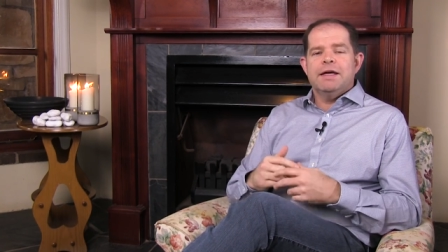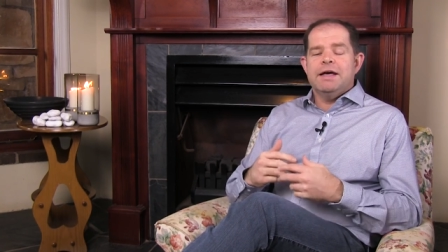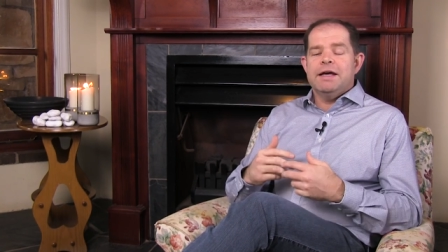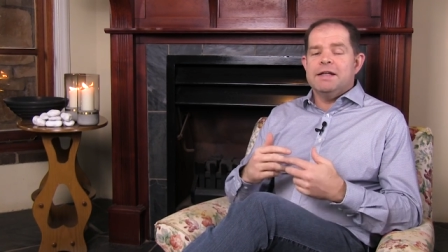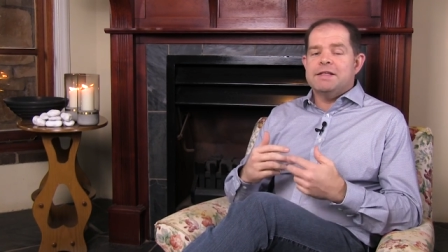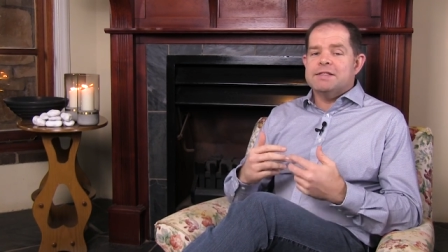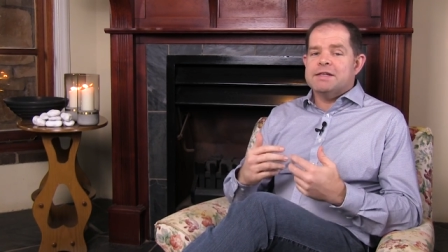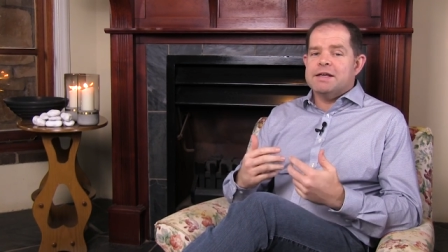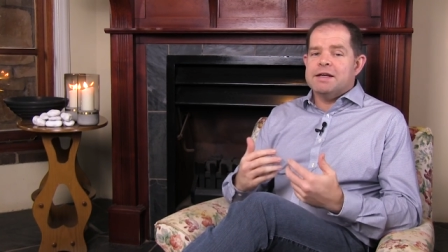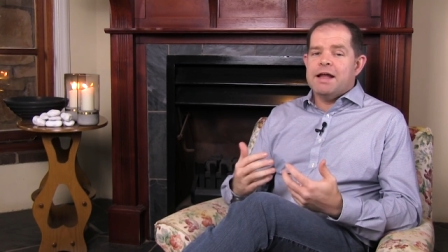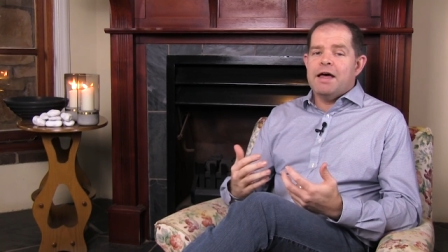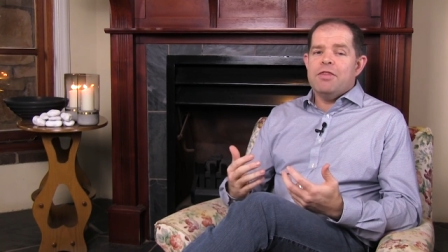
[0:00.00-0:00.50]

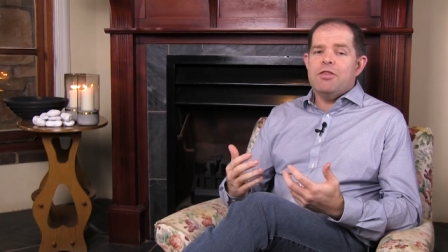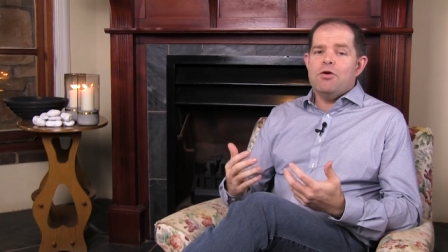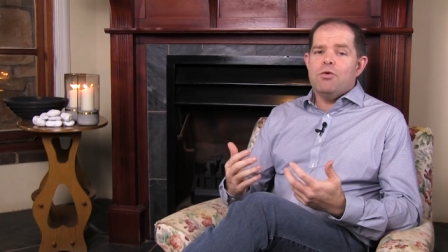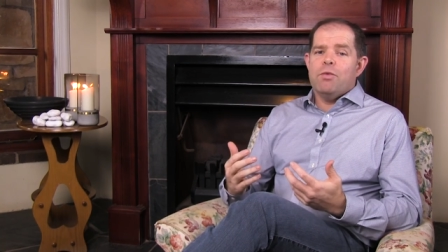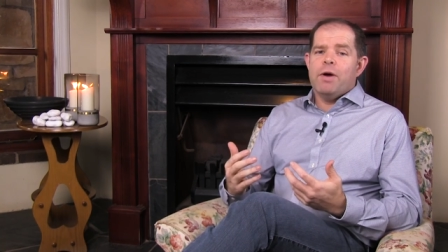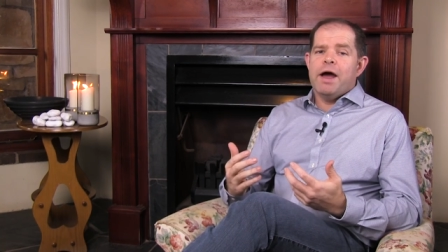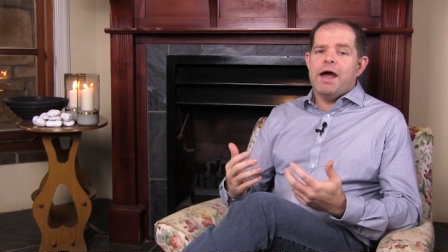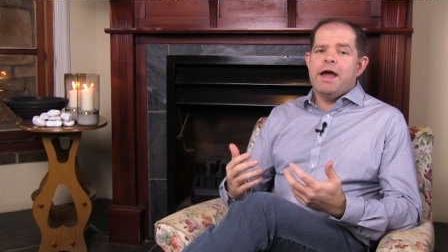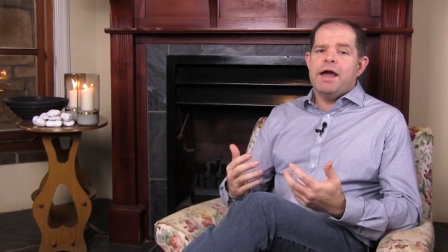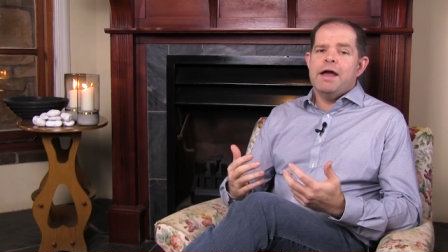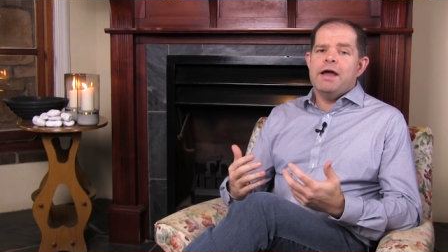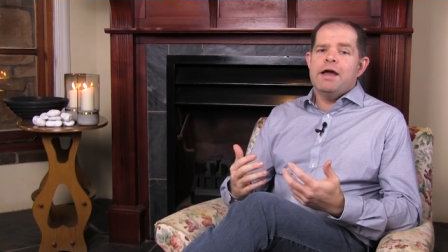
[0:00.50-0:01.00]
It's another
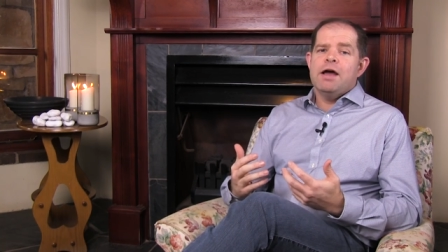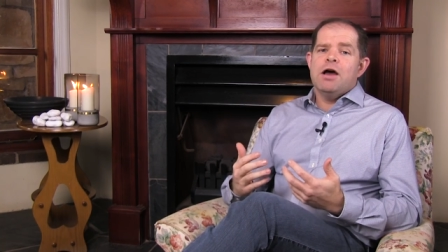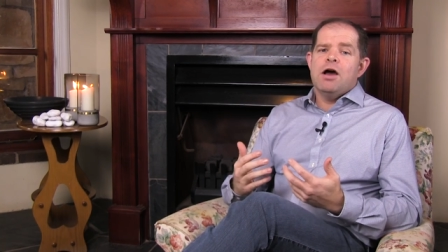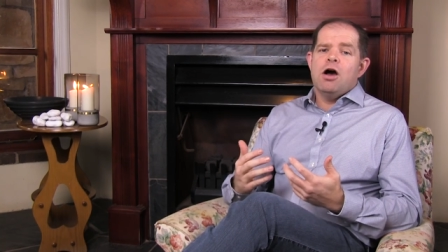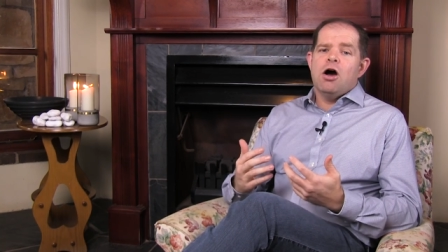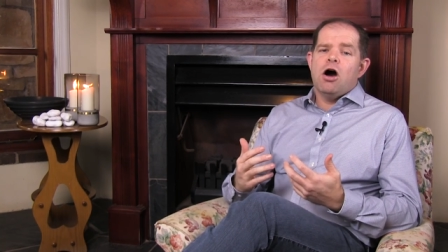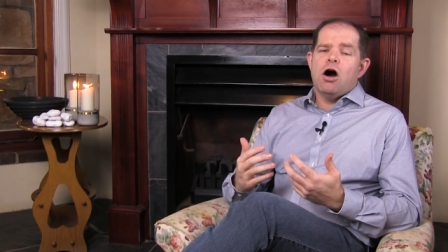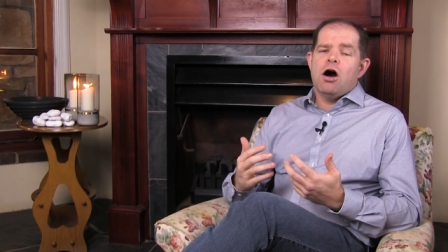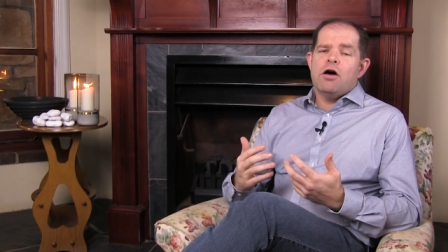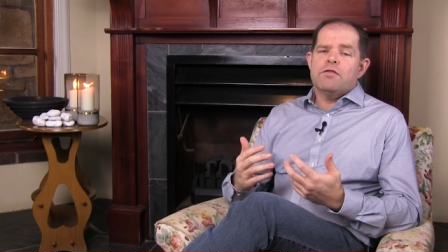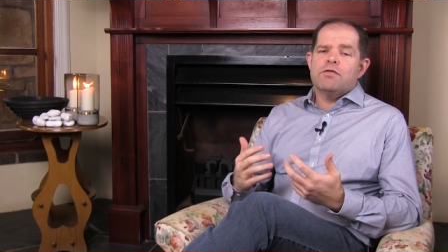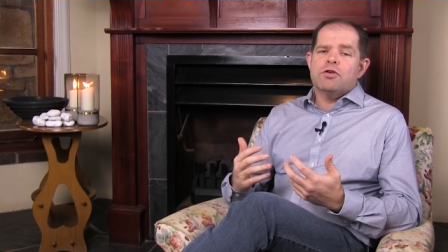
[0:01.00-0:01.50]
way
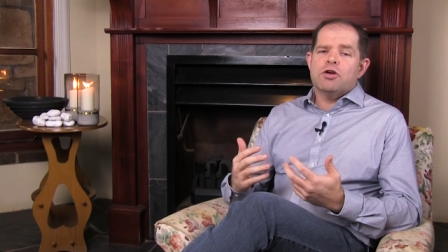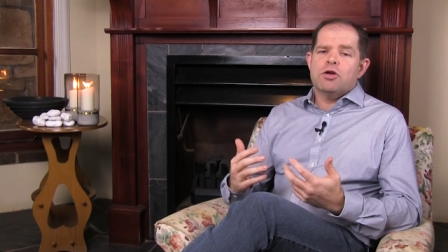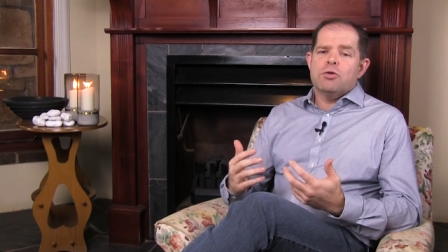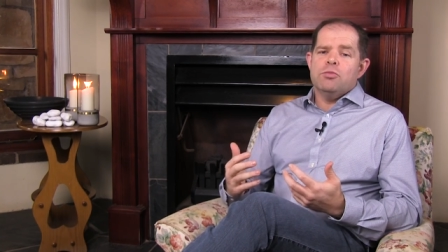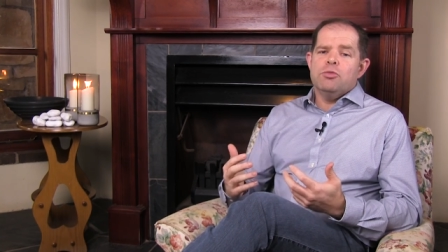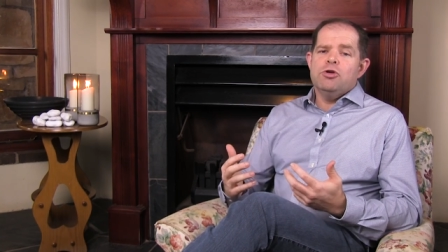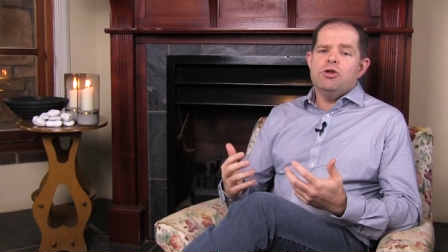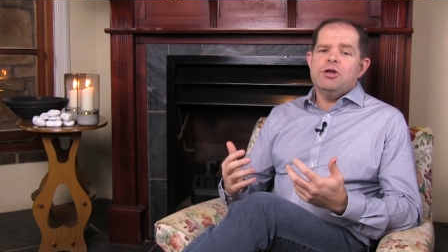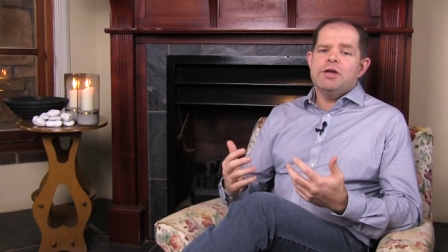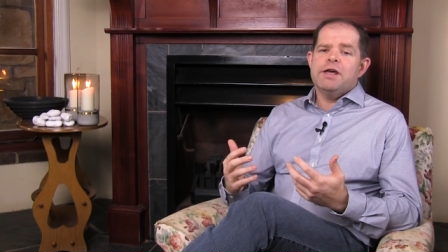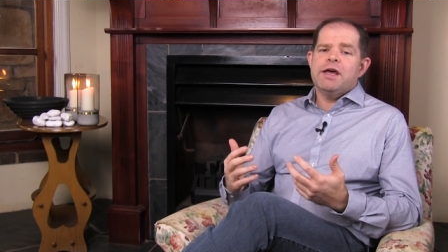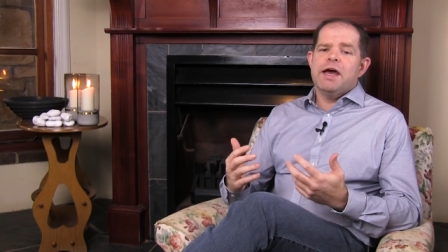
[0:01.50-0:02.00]
of
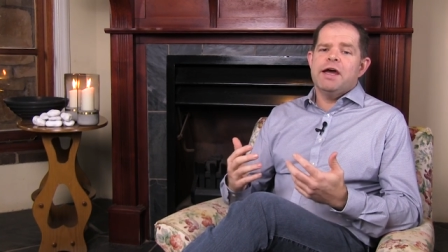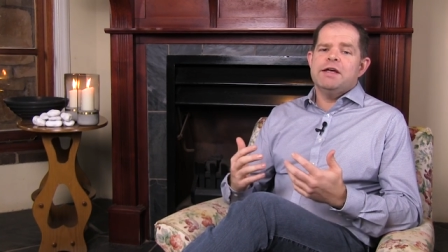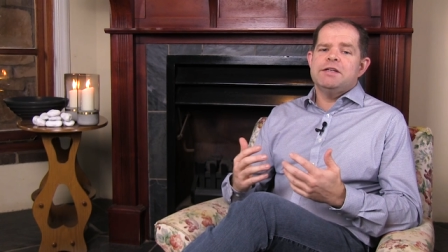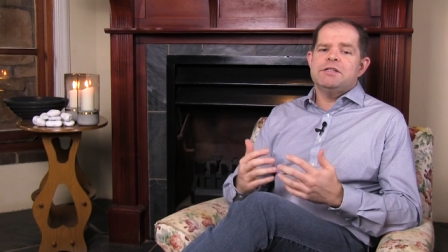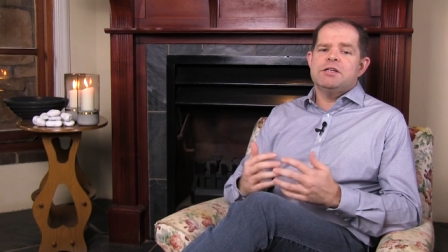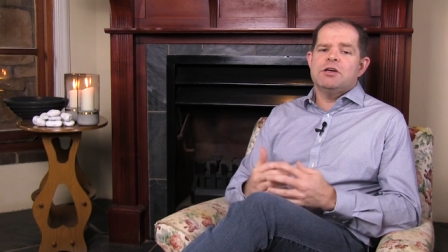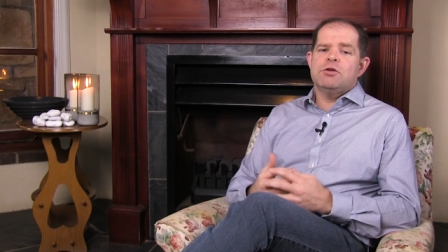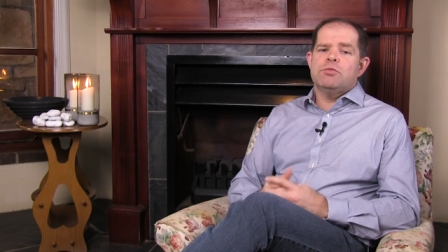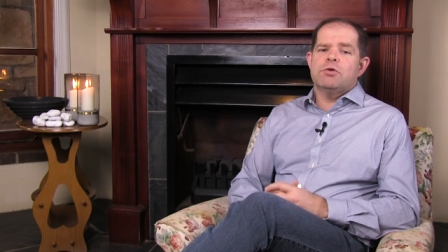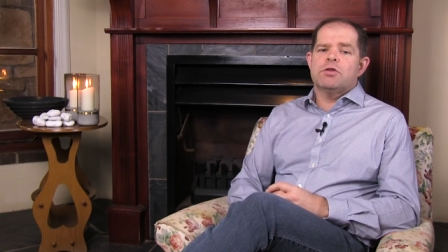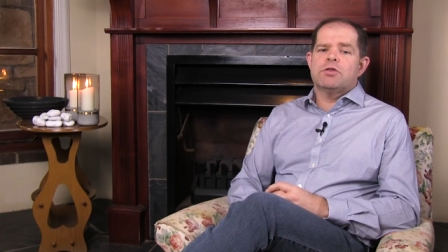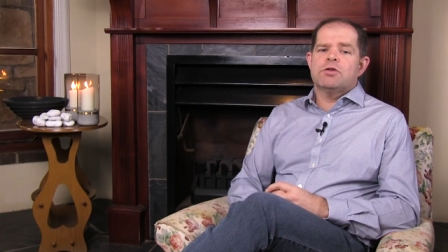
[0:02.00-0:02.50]

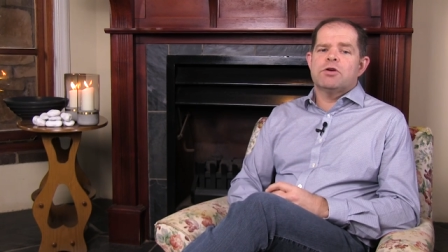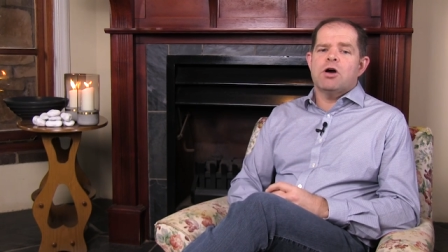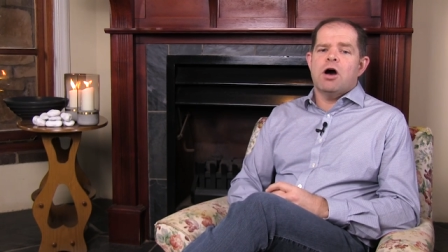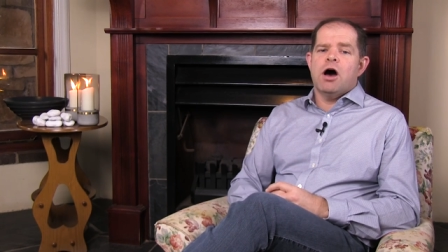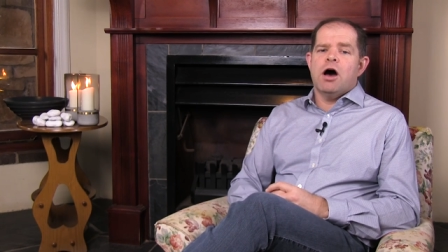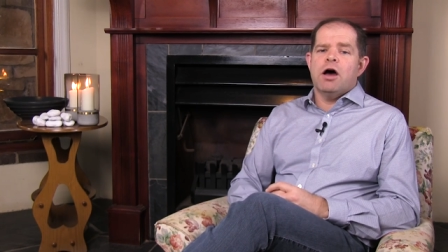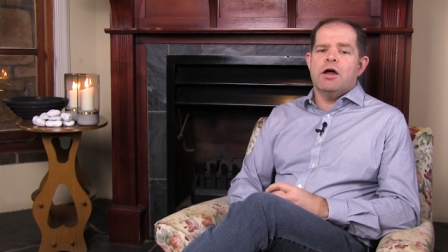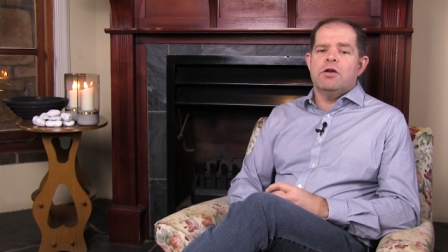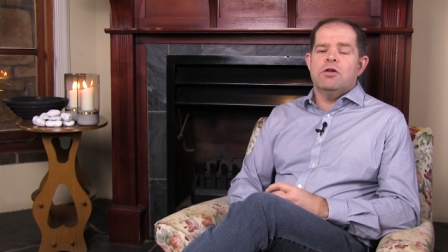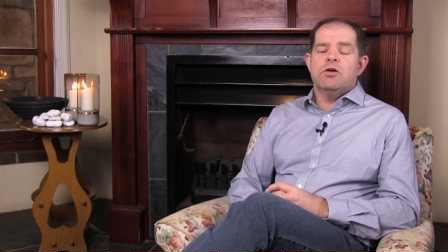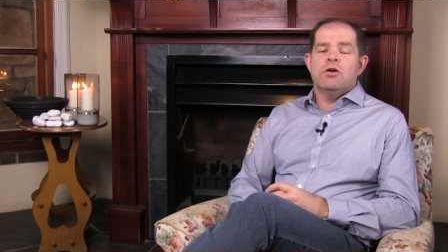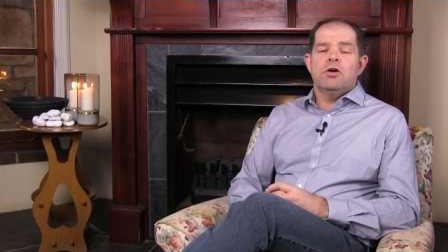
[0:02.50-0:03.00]
communicating with
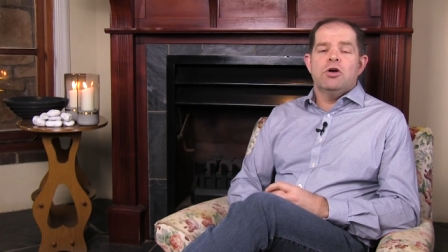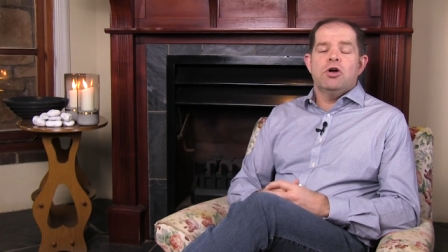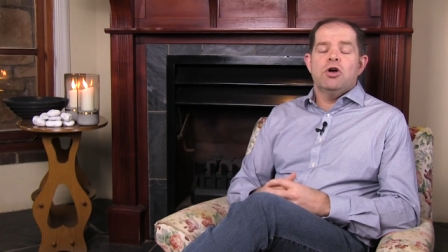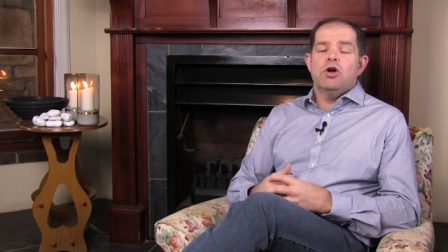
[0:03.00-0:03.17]
God